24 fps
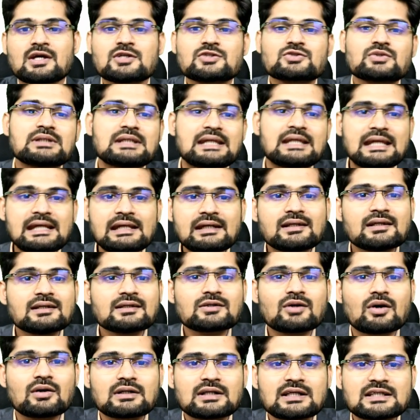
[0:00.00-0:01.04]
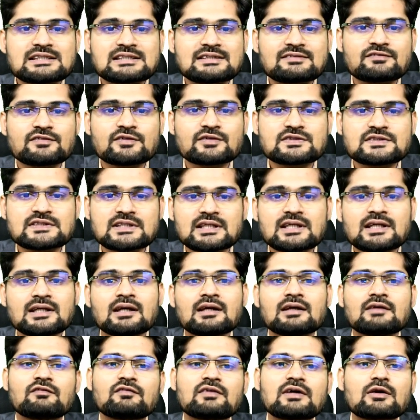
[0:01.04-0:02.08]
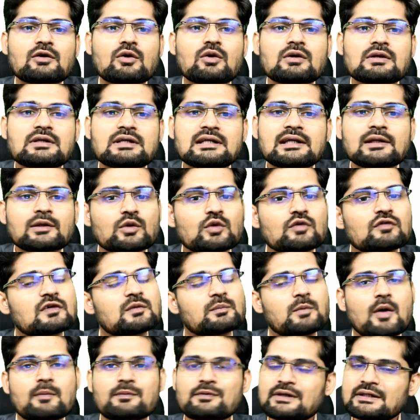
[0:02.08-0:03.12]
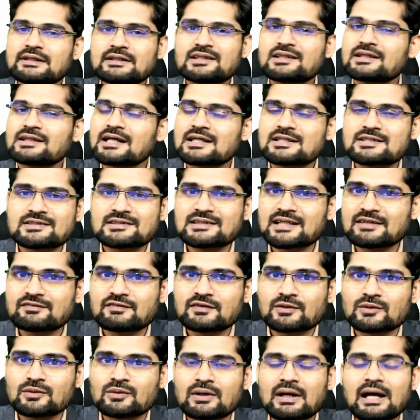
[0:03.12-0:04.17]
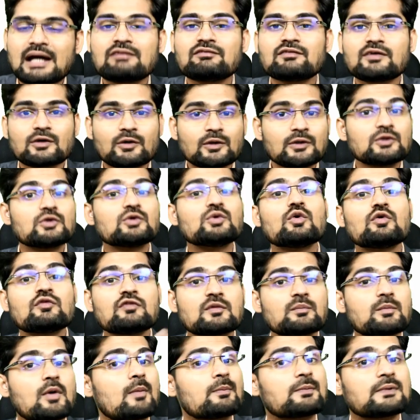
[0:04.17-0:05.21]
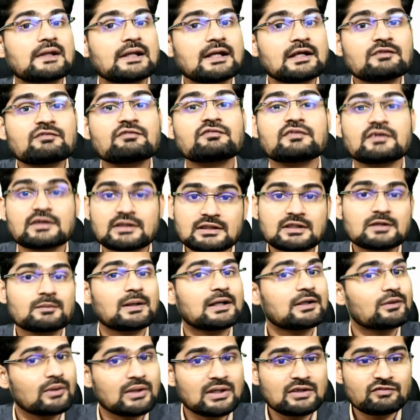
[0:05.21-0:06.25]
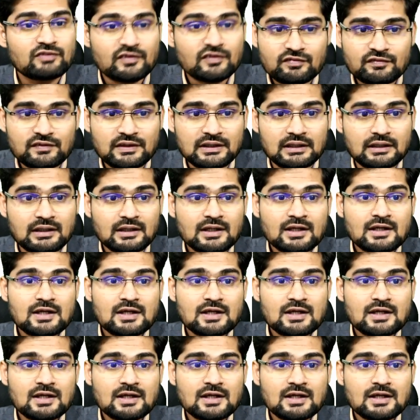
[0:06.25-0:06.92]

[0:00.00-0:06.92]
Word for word: So in Indian context, if you say, we are already an overpopulated country that we know, and we are going to overpopulate further by twenty fifty.